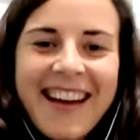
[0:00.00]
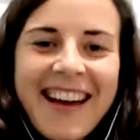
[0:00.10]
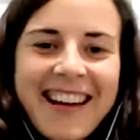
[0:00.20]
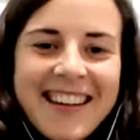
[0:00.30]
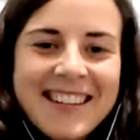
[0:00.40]

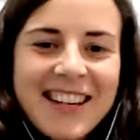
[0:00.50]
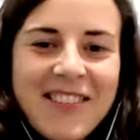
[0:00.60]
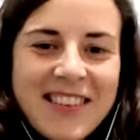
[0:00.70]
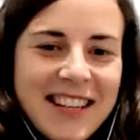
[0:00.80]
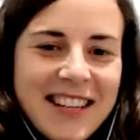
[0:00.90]
And at the time,
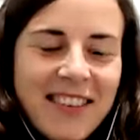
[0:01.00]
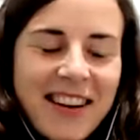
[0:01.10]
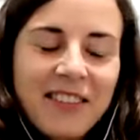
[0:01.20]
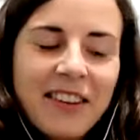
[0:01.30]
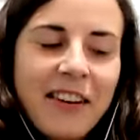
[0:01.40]
it seemed
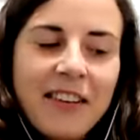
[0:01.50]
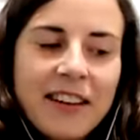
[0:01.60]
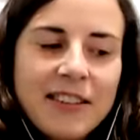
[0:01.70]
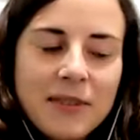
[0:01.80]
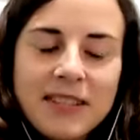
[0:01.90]
like, well, no,
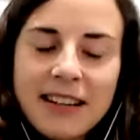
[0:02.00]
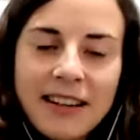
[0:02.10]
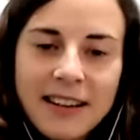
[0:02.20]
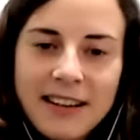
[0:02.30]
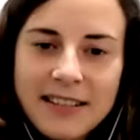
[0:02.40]
that's
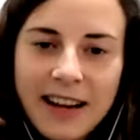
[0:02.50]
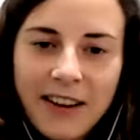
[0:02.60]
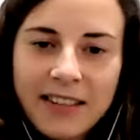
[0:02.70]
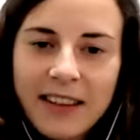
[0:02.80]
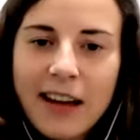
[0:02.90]
ridiculous. How
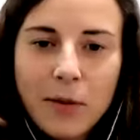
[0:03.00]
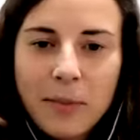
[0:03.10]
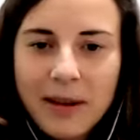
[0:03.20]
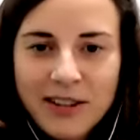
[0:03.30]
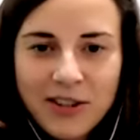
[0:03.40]
could that ever
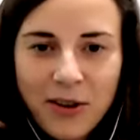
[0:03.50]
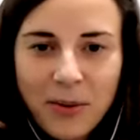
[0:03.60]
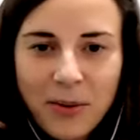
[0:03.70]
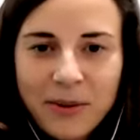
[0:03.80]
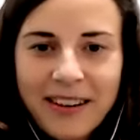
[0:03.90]
be a job?
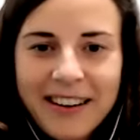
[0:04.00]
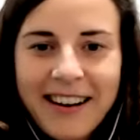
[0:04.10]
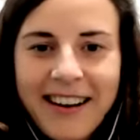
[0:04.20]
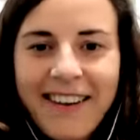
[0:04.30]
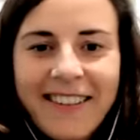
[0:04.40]
and
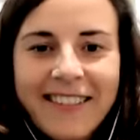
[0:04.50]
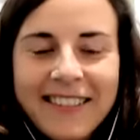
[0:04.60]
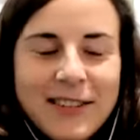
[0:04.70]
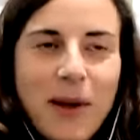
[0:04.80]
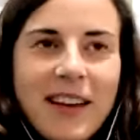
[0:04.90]
now
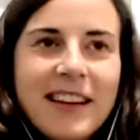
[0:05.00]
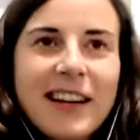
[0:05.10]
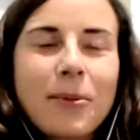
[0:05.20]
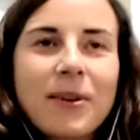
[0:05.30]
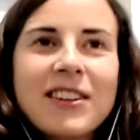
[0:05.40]
it's basically
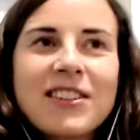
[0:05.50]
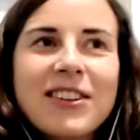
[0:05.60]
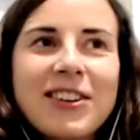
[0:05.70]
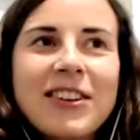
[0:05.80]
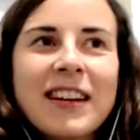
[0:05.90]
what I
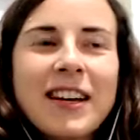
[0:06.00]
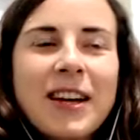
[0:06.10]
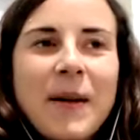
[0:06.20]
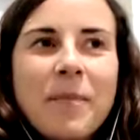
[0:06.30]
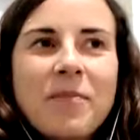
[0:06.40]
do.
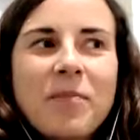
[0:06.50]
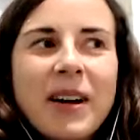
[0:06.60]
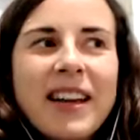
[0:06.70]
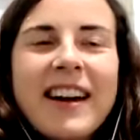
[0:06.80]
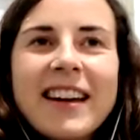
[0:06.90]
But
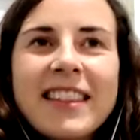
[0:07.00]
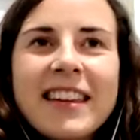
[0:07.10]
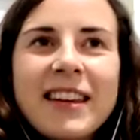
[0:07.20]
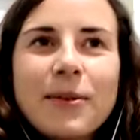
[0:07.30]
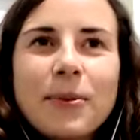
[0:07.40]
yeah, I
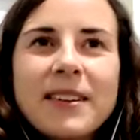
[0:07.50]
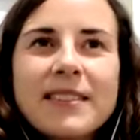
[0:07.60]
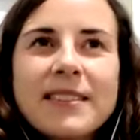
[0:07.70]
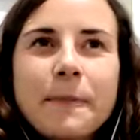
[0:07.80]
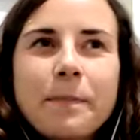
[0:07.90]
think it
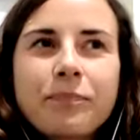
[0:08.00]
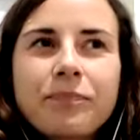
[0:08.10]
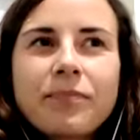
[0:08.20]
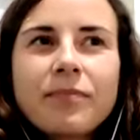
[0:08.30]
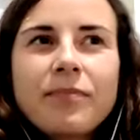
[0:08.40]
was,
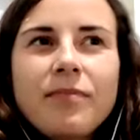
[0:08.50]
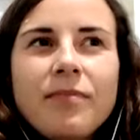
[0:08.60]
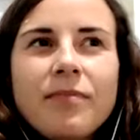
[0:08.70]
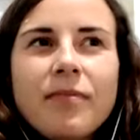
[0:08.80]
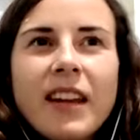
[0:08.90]

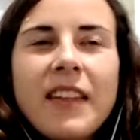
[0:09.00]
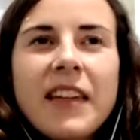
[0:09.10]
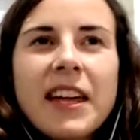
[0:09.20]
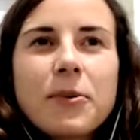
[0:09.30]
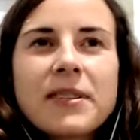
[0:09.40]
I think
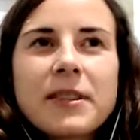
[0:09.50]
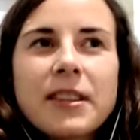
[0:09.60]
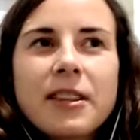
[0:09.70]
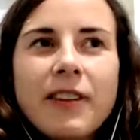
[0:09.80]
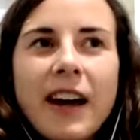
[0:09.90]
it was
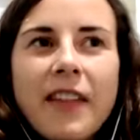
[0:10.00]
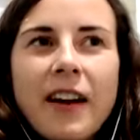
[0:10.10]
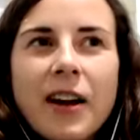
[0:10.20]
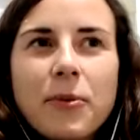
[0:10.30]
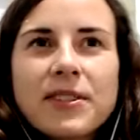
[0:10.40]
the fact that
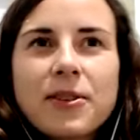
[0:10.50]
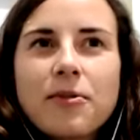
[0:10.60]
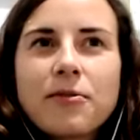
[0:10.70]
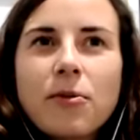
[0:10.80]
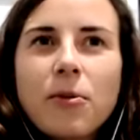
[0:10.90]
I was sort
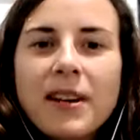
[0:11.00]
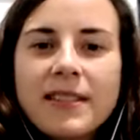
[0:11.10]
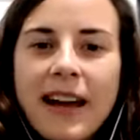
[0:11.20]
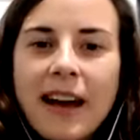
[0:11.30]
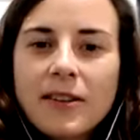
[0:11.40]
of always
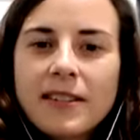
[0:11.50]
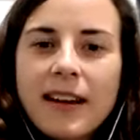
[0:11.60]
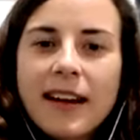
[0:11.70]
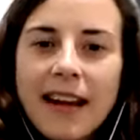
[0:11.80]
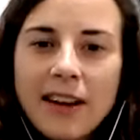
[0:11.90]
out,
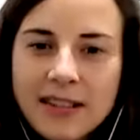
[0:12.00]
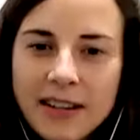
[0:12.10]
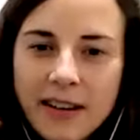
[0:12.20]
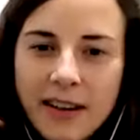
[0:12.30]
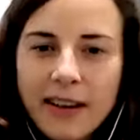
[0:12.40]
slightly
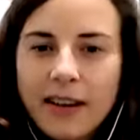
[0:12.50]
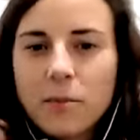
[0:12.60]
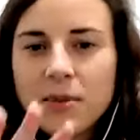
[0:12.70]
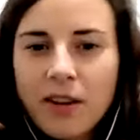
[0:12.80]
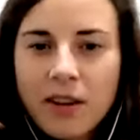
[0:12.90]
outside and
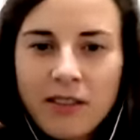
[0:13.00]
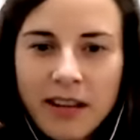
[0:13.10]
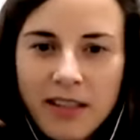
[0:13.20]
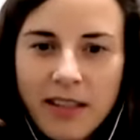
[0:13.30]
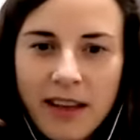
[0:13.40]
observing
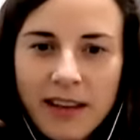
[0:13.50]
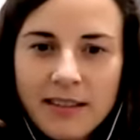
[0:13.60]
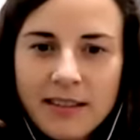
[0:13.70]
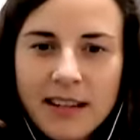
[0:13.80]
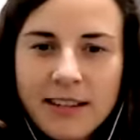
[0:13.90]

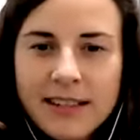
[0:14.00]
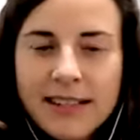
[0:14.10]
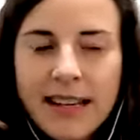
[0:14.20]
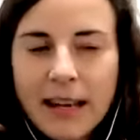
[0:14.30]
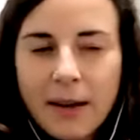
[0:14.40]
things and
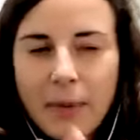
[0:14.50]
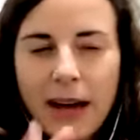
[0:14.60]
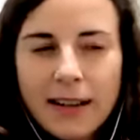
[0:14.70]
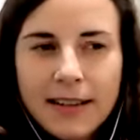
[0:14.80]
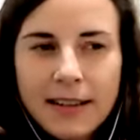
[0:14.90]
seeing
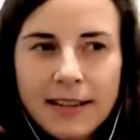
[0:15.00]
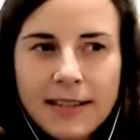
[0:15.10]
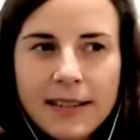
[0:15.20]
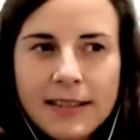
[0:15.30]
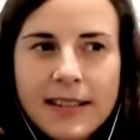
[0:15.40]
patterns
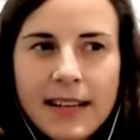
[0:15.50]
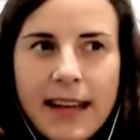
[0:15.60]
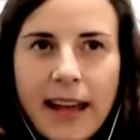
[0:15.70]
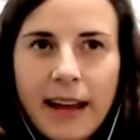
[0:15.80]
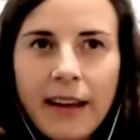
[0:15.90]
and
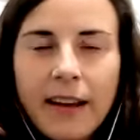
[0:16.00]
seeing